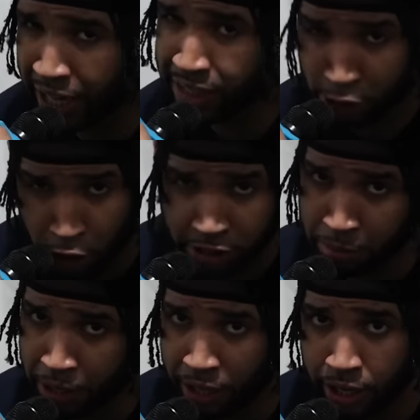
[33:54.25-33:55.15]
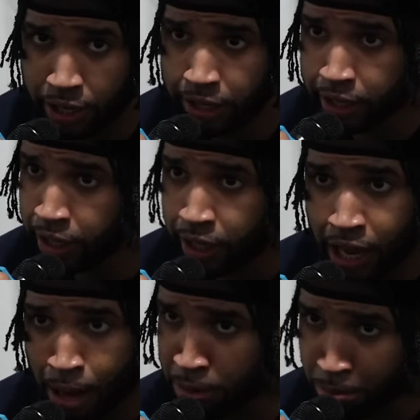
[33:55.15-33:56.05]
I deserve to be here.
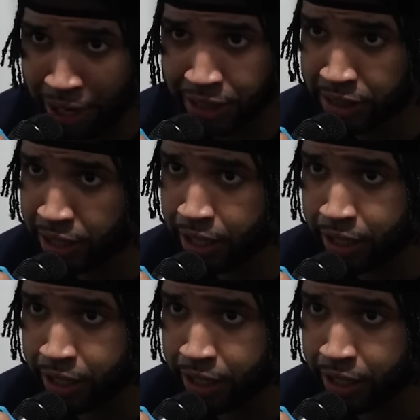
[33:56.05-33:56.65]
I'm embracing it,